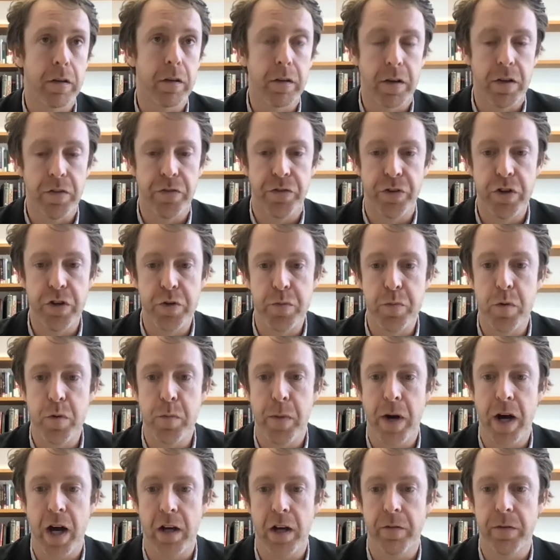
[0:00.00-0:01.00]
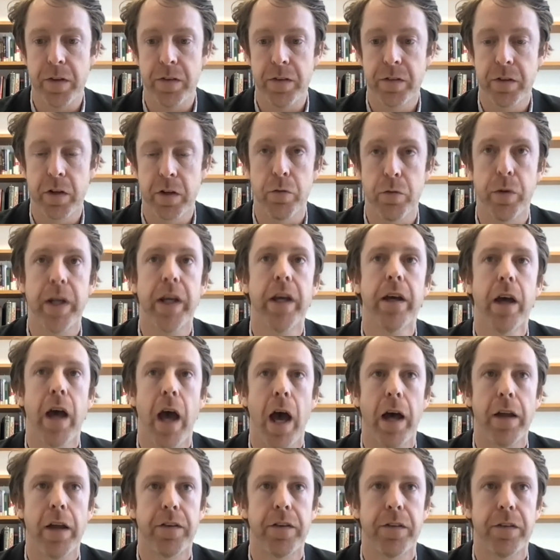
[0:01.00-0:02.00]
considerable part of his career
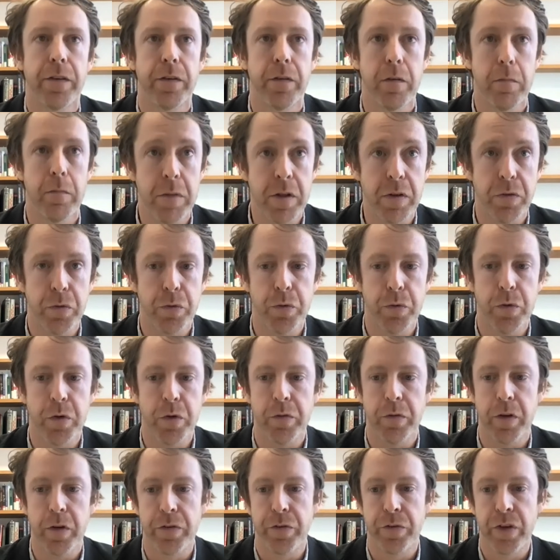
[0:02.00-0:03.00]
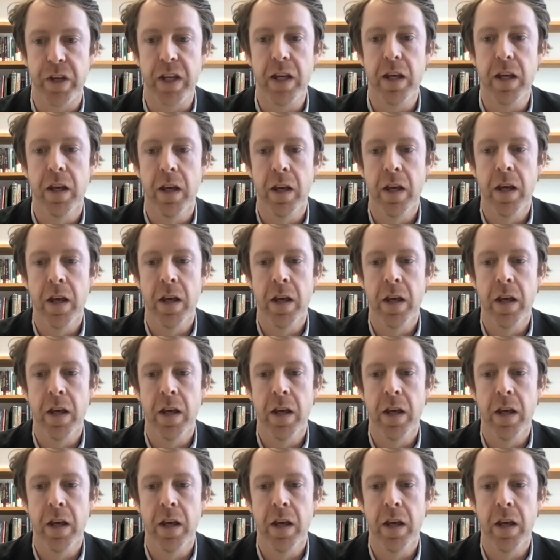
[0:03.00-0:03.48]
at Minzul University